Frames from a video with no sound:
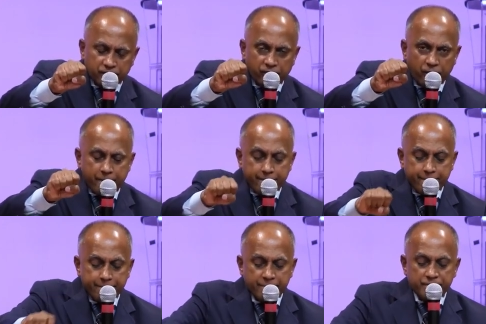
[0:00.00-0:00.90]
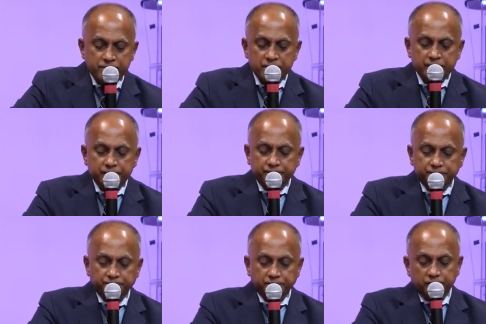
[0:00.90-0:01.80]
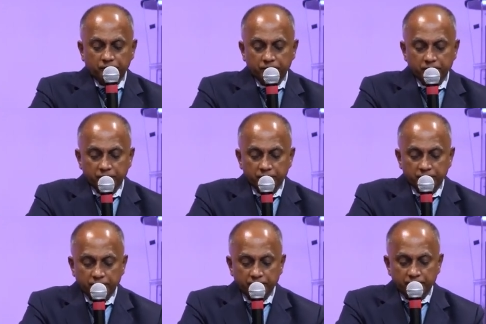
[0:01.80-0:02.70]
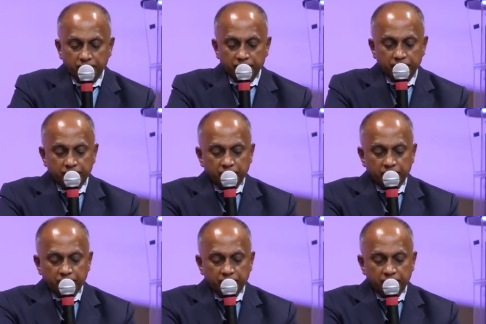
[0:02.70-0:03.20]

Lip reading: (no one is talking)